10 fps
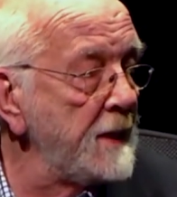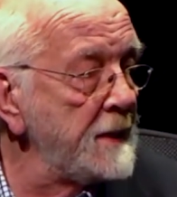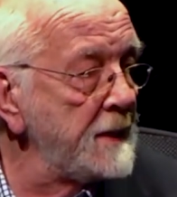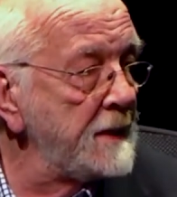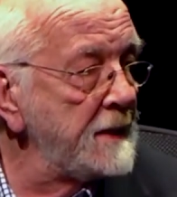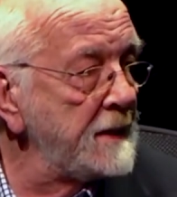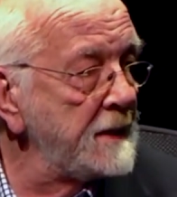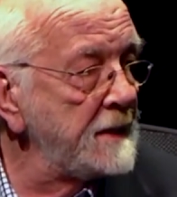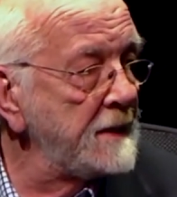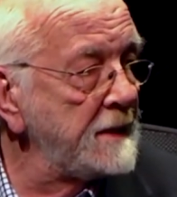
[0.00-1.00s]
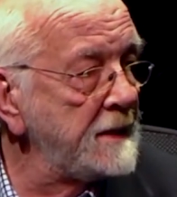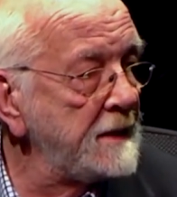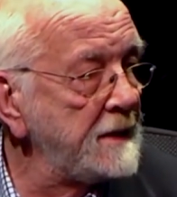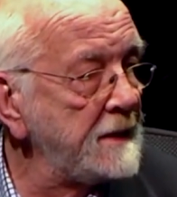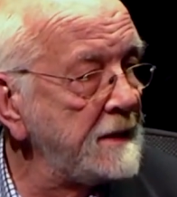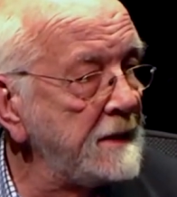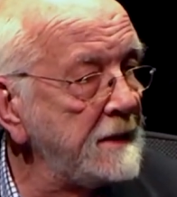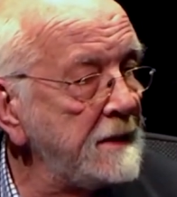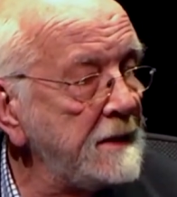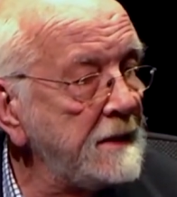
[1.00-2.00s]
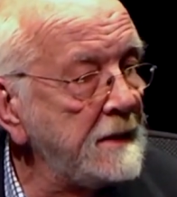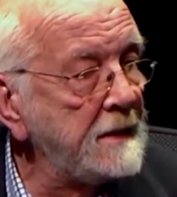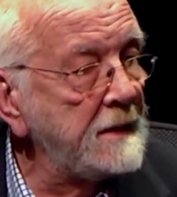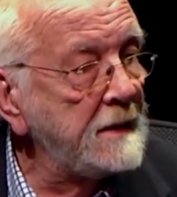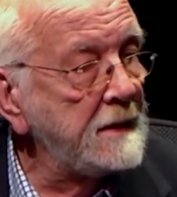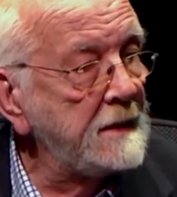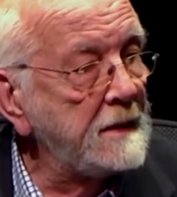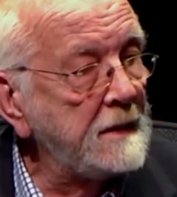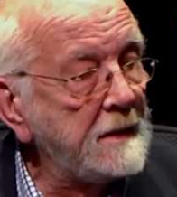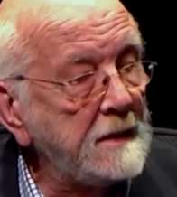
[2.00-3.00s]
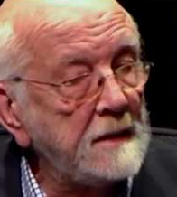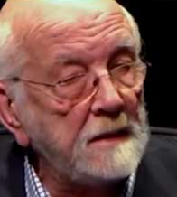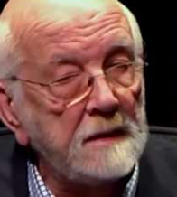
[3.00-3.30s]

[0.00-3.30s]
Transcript: Nobody speaks.